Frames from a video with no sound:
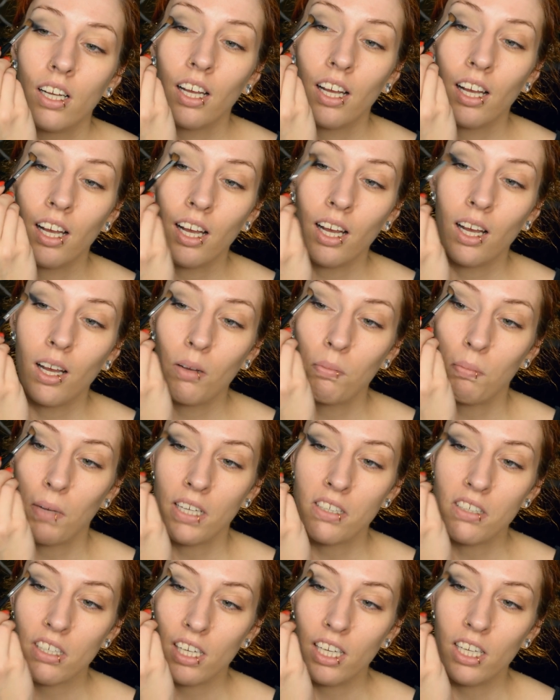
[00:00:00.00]
Um,
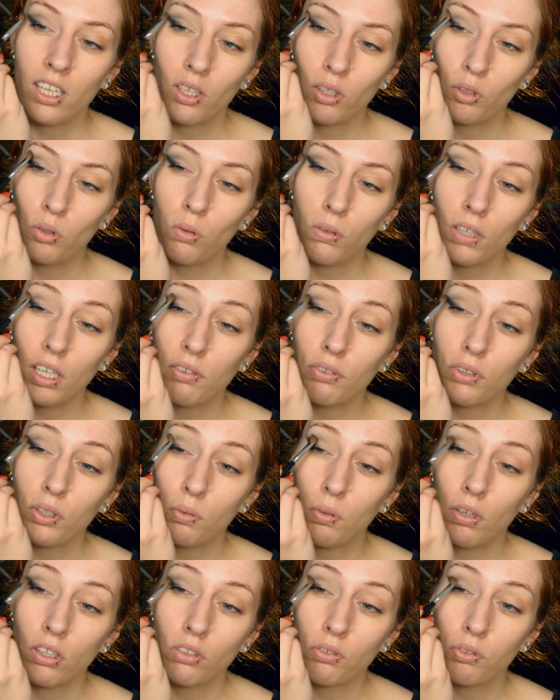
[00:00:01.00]
basically, you can do whatever you
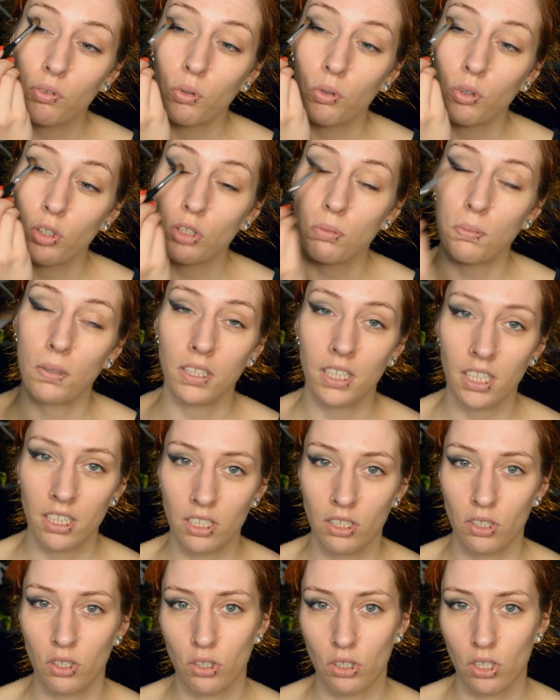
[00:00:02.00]
want, of course, but this
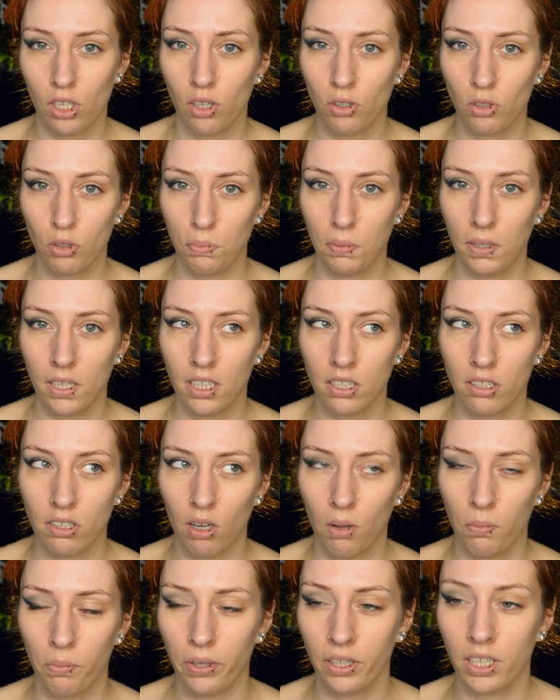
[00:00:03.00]
is just going to be
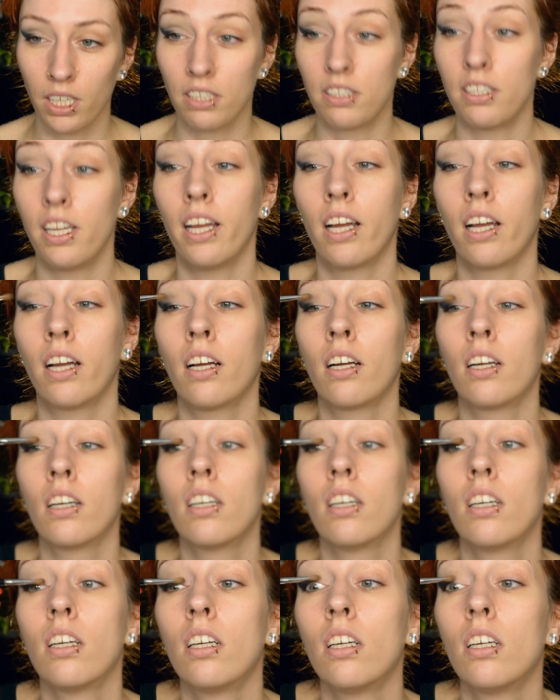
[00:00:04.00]
something that's there
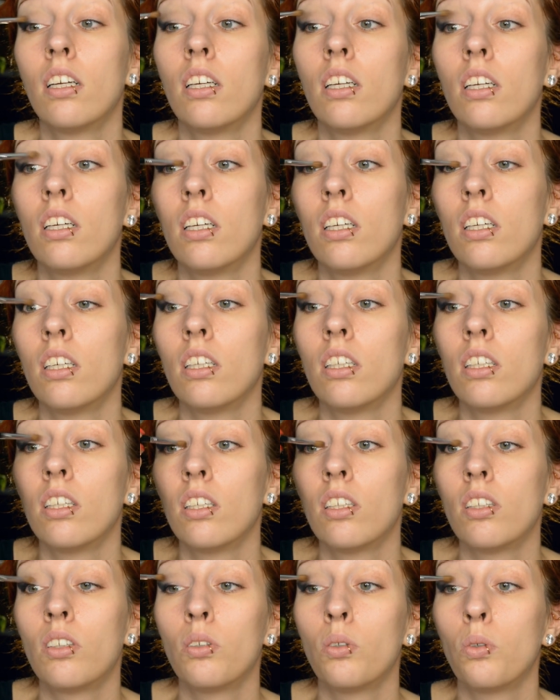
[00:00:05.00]

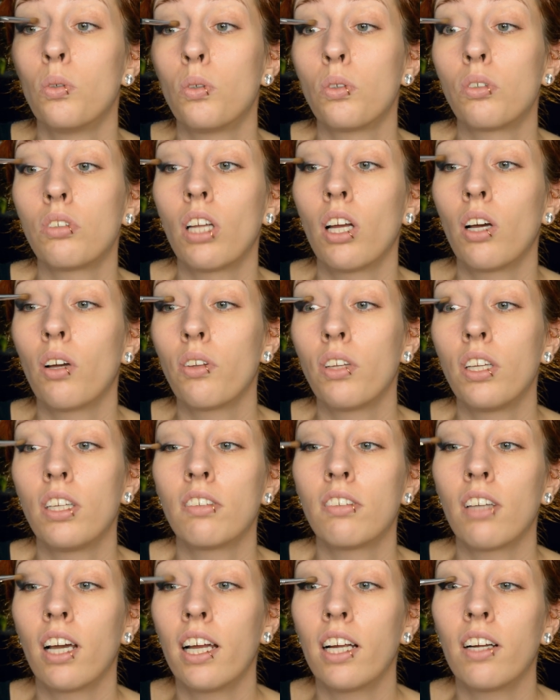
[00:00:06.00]
to sell the
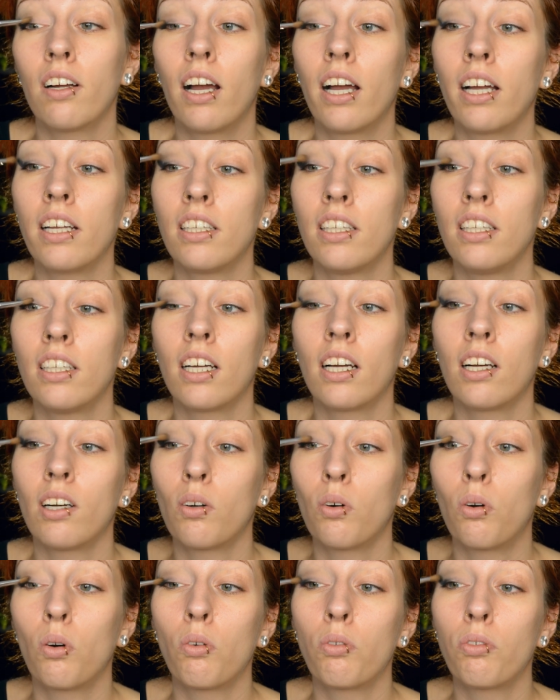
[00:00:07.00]
entire idea
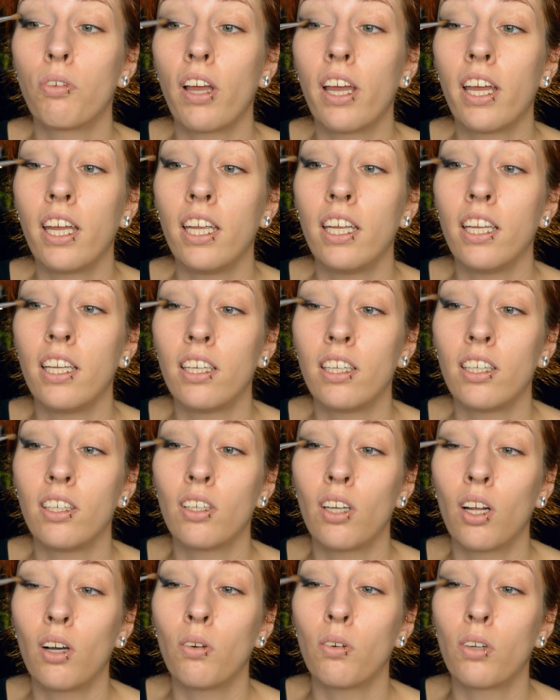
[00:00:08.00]
of a, you
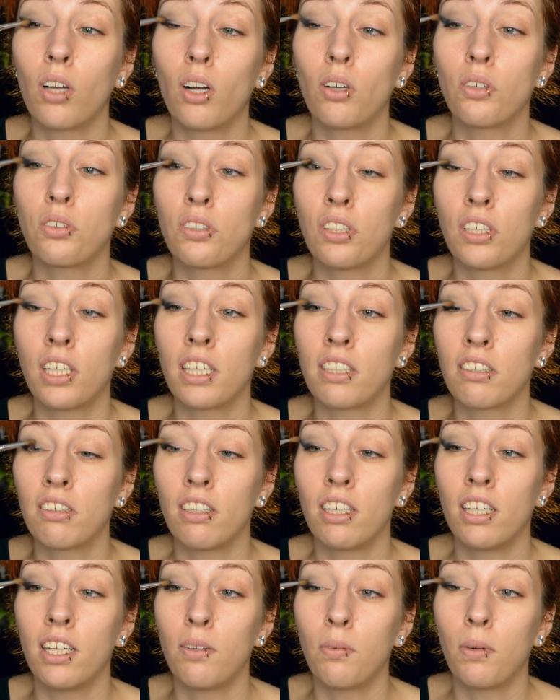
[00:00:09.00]
know, ghost that
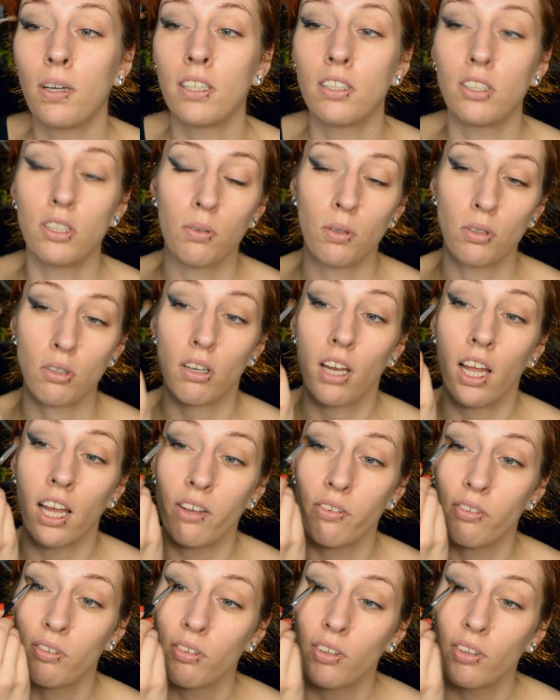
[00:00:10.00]
actually, when she was alive,